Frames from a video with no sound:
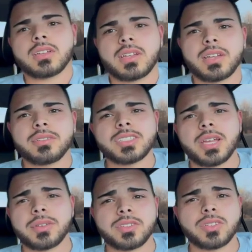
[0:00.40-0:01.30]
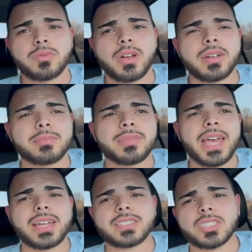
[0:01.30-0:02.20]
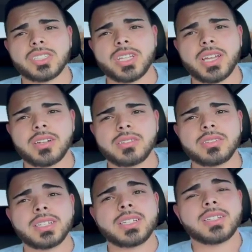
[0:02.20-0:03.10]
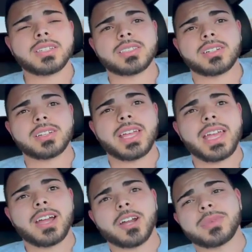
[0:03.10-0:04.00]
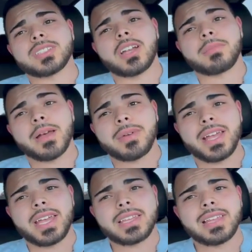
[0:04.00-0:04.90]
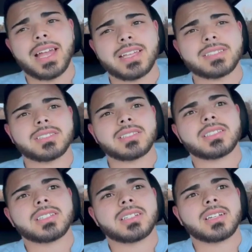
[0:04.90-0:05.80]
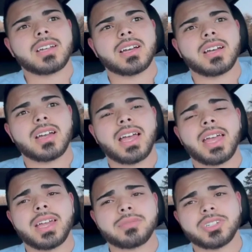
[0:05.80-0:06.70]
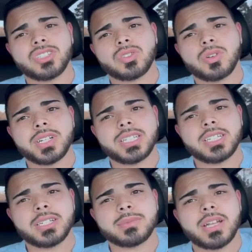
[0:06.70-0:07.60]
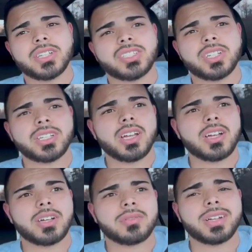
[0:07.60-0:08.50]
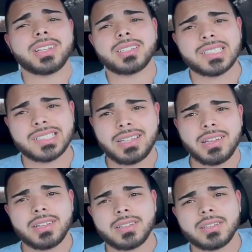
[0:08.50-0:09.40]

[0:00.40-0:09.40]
Okay, what's up YouTube? Welcome back to the channel. So today I'm going to be talking about my headlights. I have restored them. I'll show y'all what it looks like.